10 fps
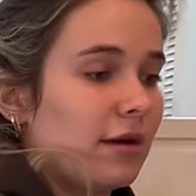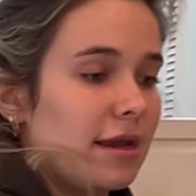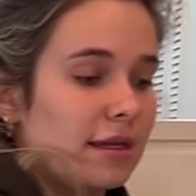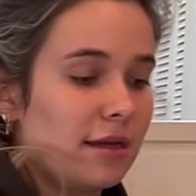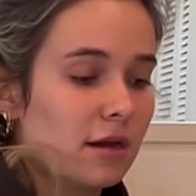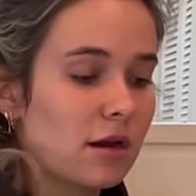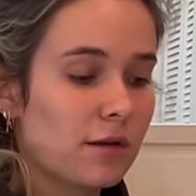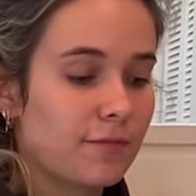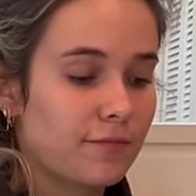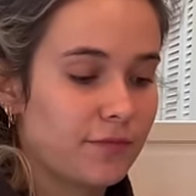right here. And
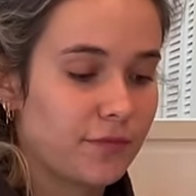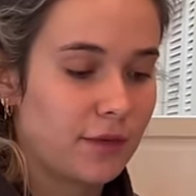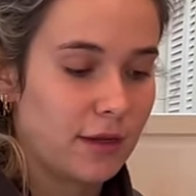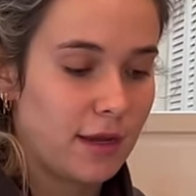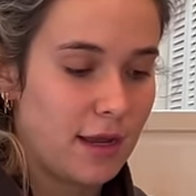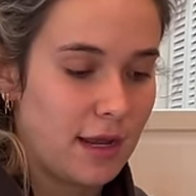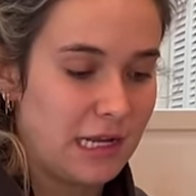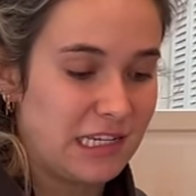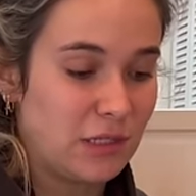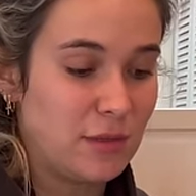
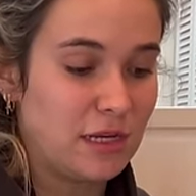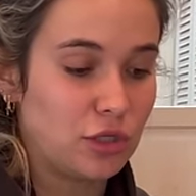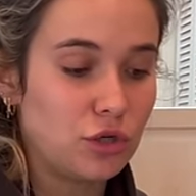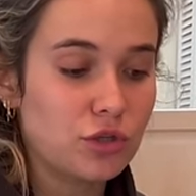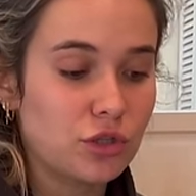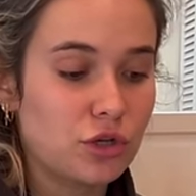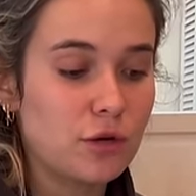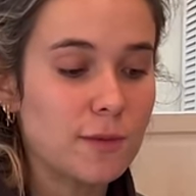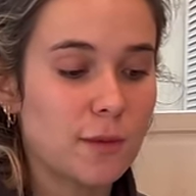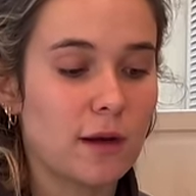since we did two
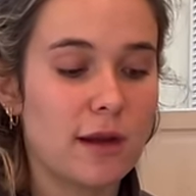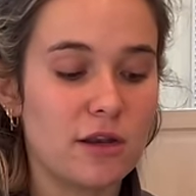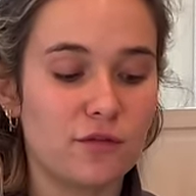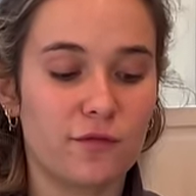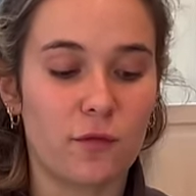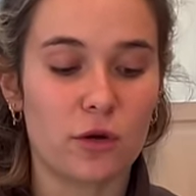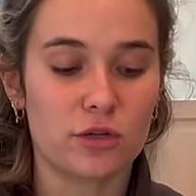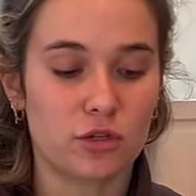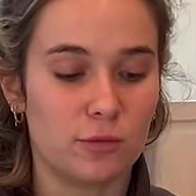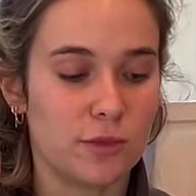scoops, we're gonna do four
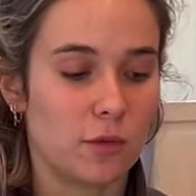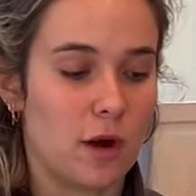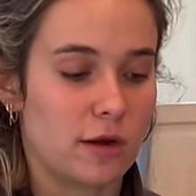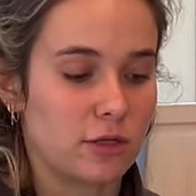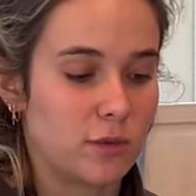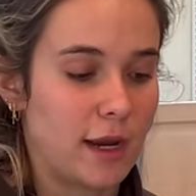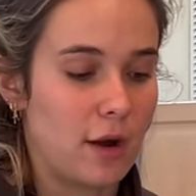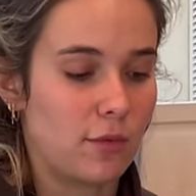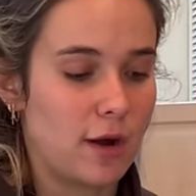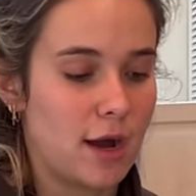scoops of water. So we got
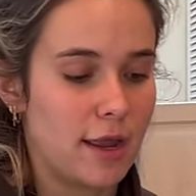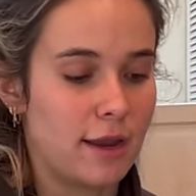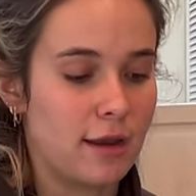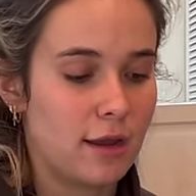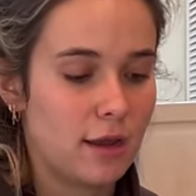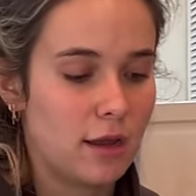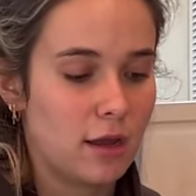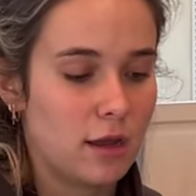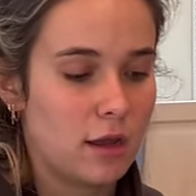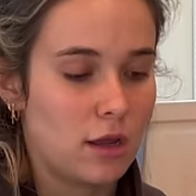one,
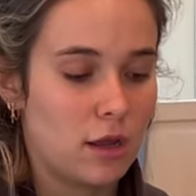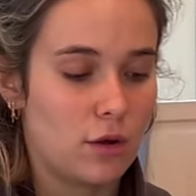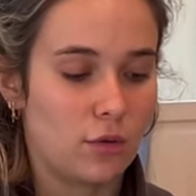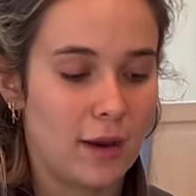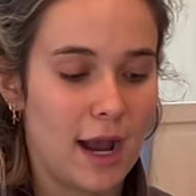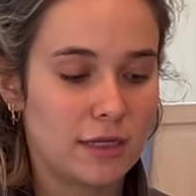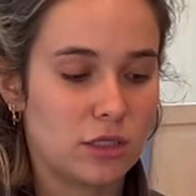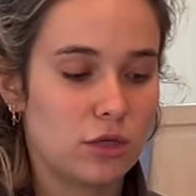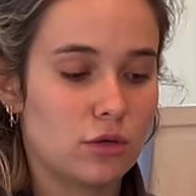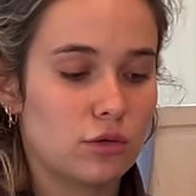we got
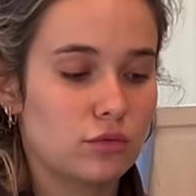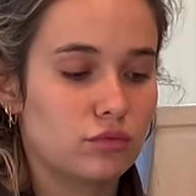two,